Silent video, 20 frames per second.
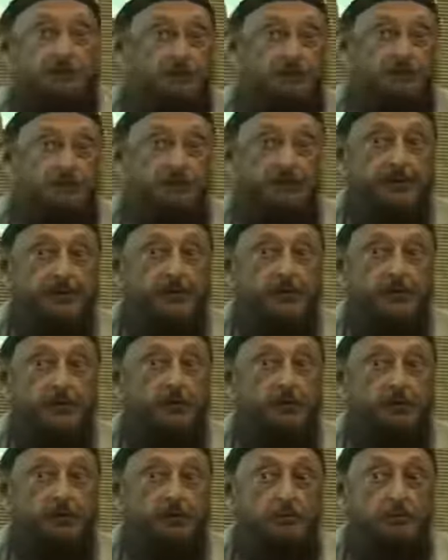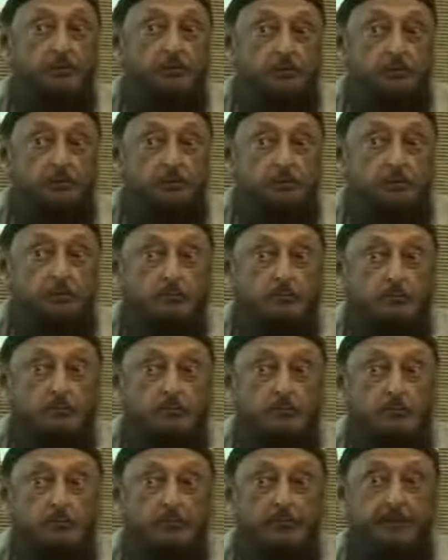what should the Sharia court do?
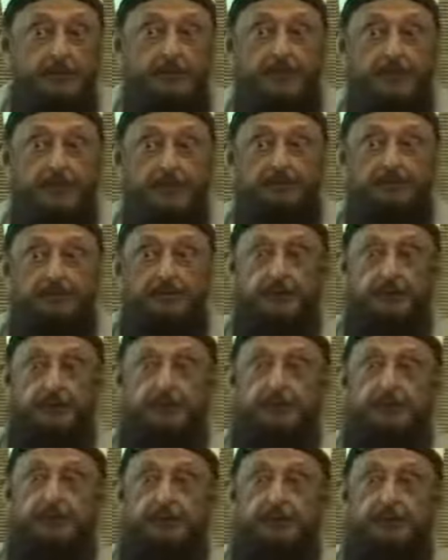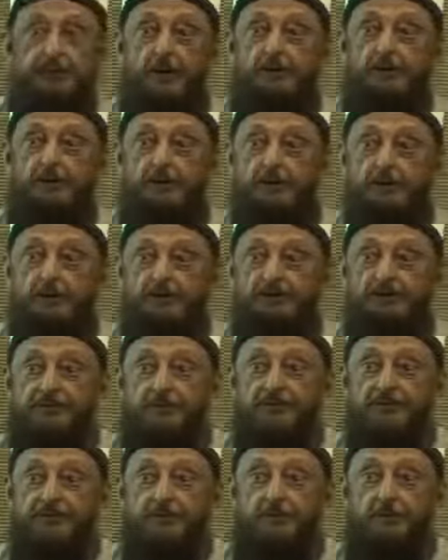Here is an Egyptian
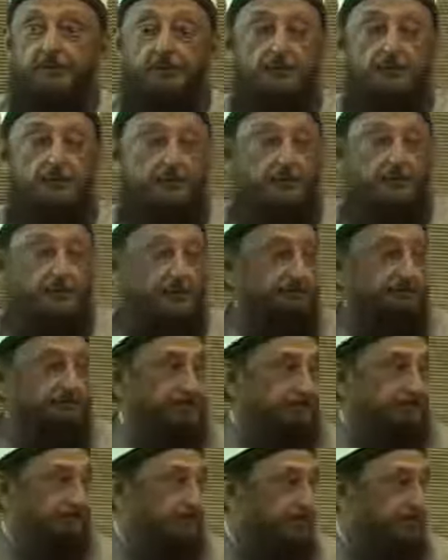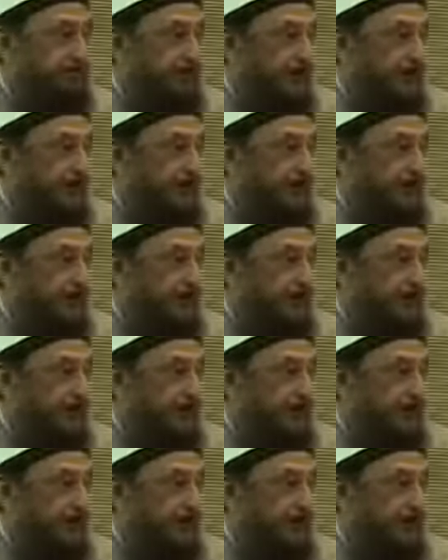couple with a 6-year-old daughter.